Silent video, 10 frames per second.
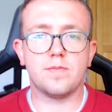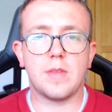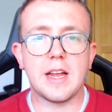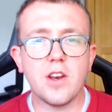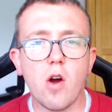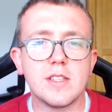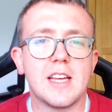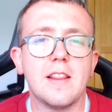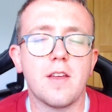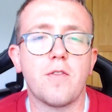In
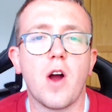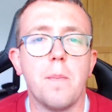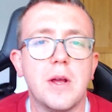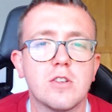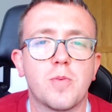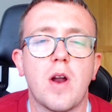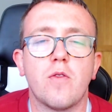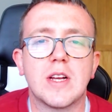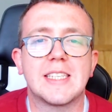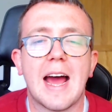nineteenth, I've got Middlesbrough
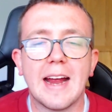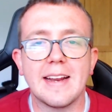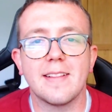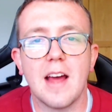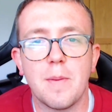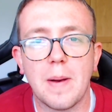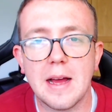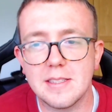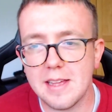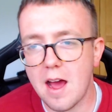retaining their
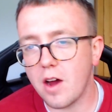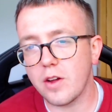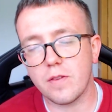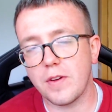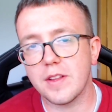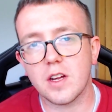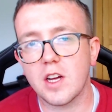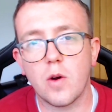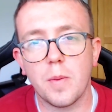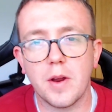place there. I don't think they're going to
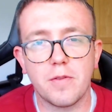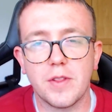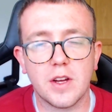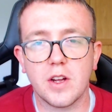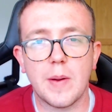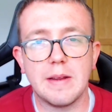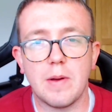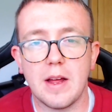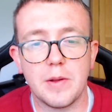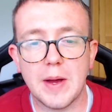go up. I don't think they're going to go any,
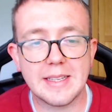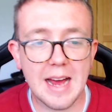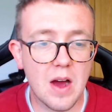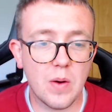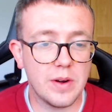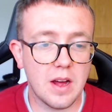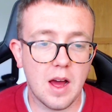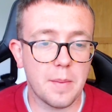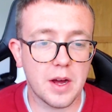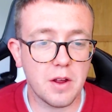anywhere down.
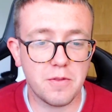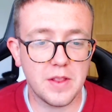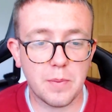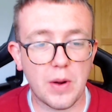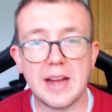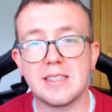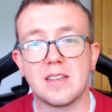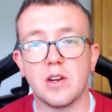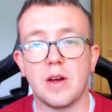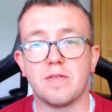Um, I don't think the break's
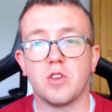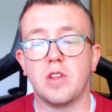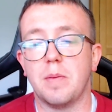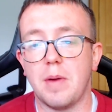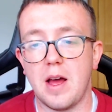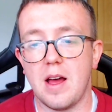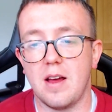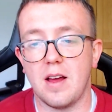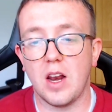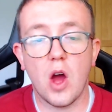going to have done them
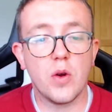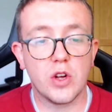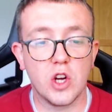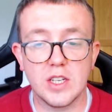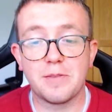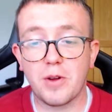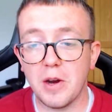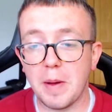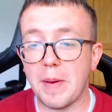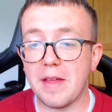a, a load of good. Going to
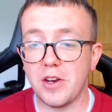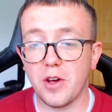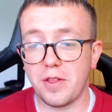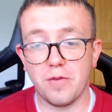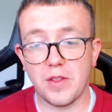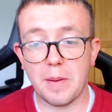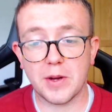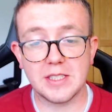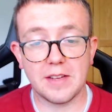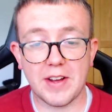be better than nothing for them
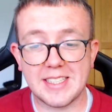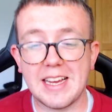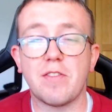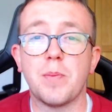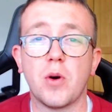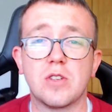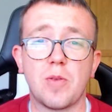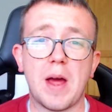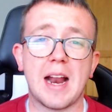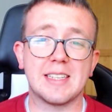because they've had seven points from
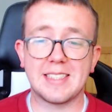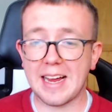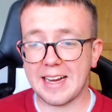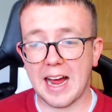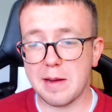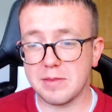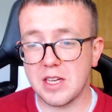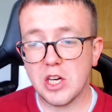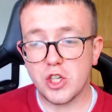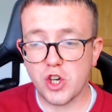their last ten games.
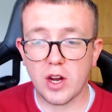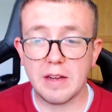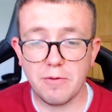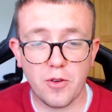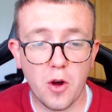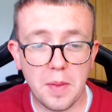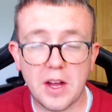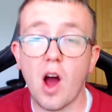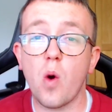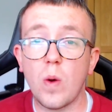Shocking form. They
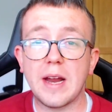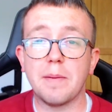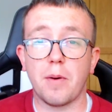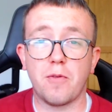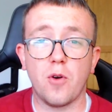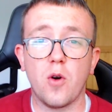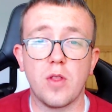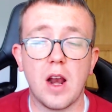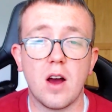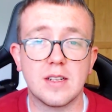got a win before the
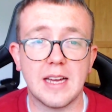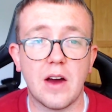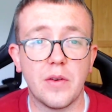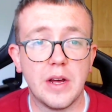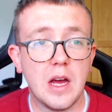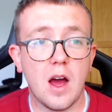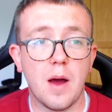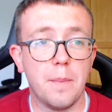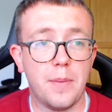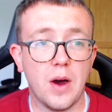lockdown,
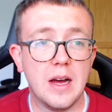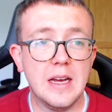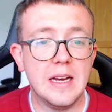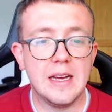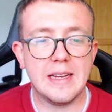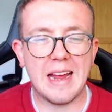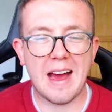um, but yeah,